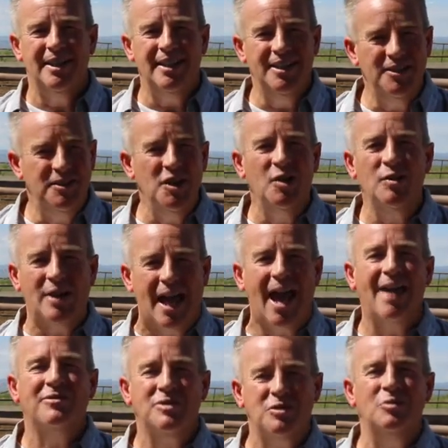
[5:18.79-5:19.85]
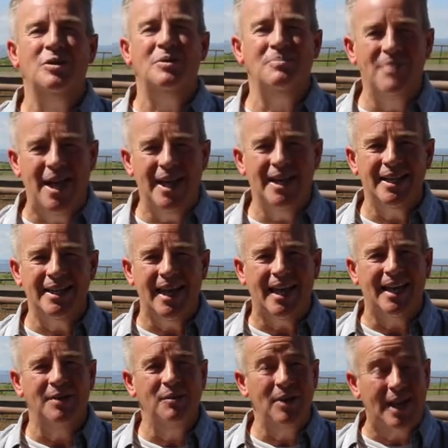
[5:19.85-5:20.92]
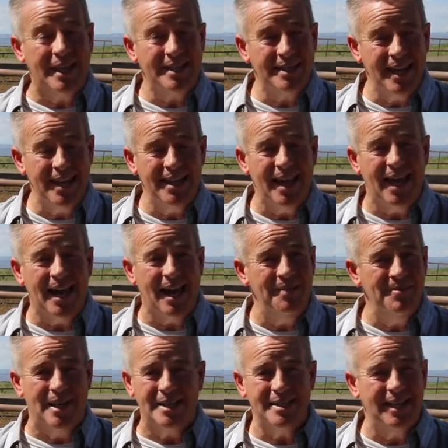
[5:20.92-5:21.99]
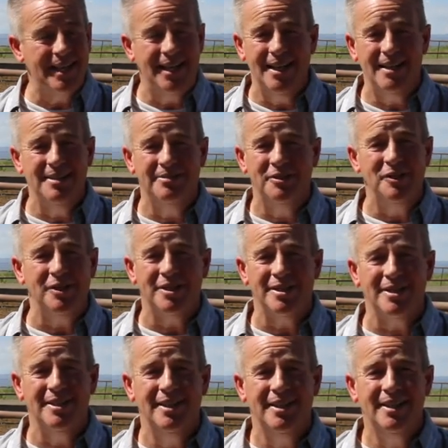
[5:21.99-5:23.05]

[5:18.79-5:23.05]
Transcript: you don't have to remain in that. And when I say that, I'm not saying get a divorce.